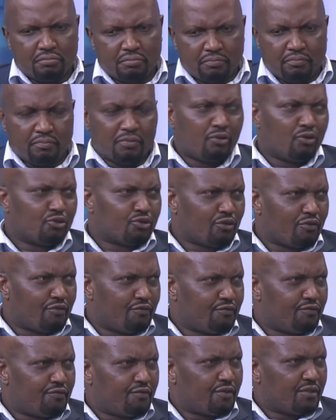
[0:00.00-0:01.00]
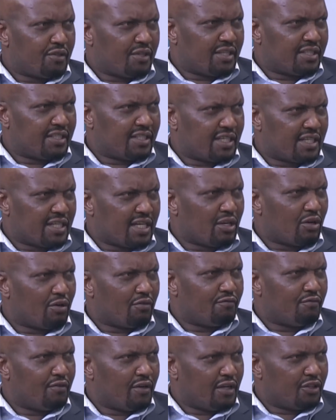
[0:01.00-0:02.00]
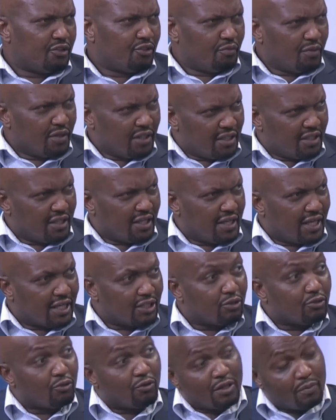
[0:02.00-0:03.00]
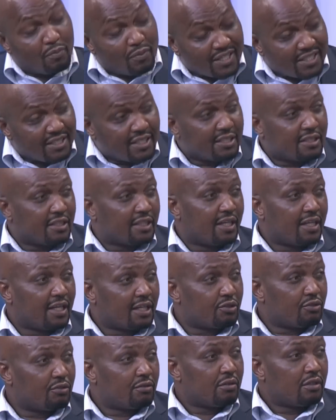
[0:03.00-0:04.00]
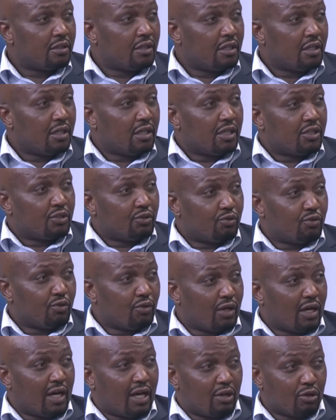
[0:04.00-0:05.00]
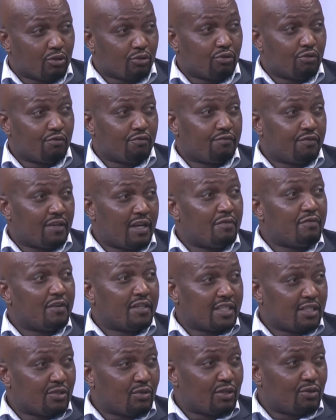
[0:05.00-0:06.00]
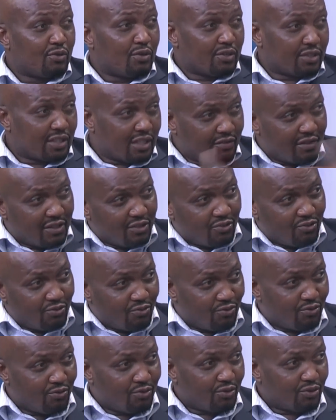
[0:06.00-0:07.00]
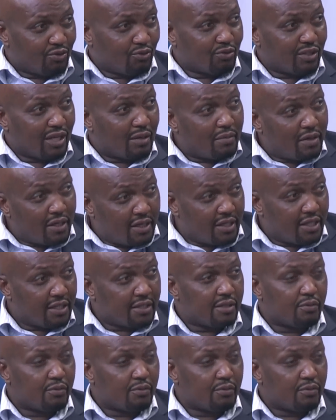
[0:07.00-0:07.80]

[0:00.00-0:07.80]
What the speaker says: because of the seeking of Jubilee re-election or the president's re-election, So a lot of emphasis was given to some areas